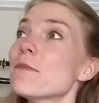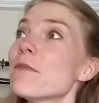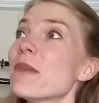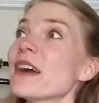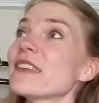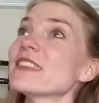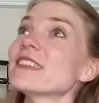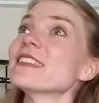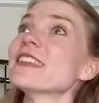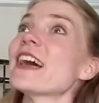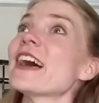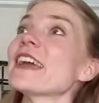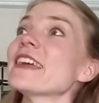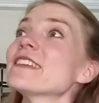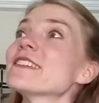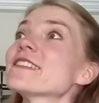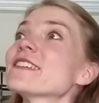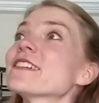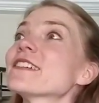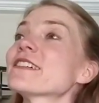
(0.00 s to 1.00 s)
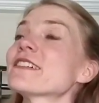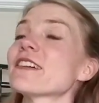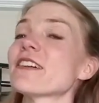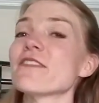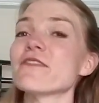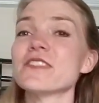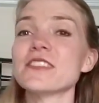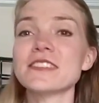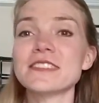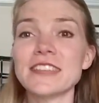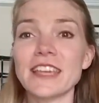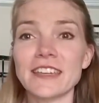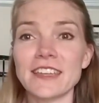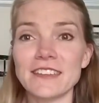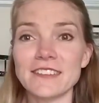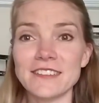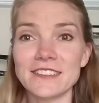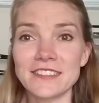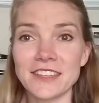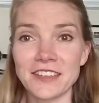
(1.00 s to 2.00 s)
by the light of the
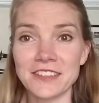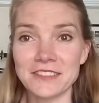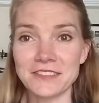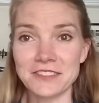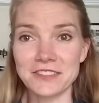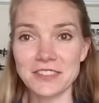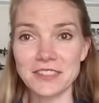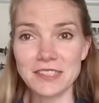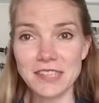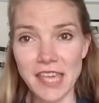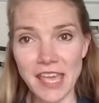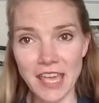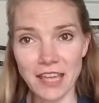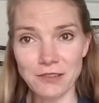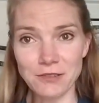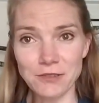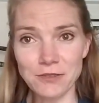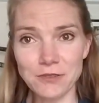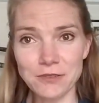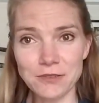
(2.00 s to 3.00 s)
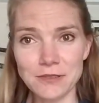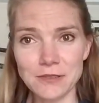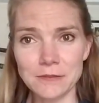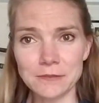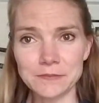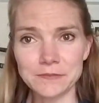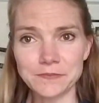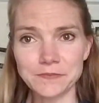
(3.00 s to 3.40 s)
second son's candles.